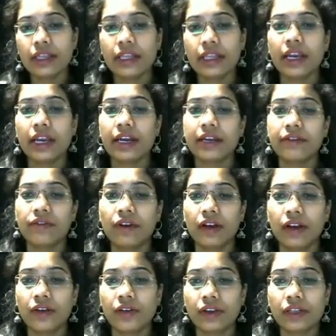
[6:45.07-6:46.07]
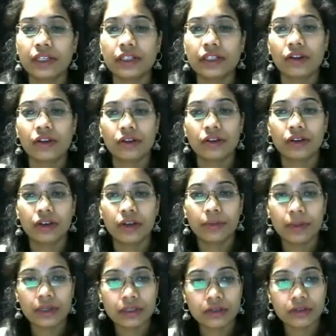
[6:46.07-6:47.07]
then antifungal drugs such as
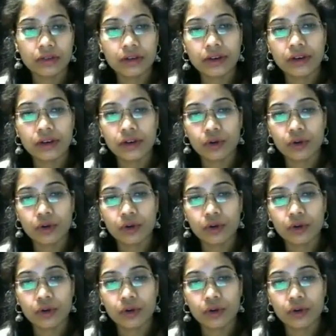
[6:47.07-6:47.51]
clotrimazole,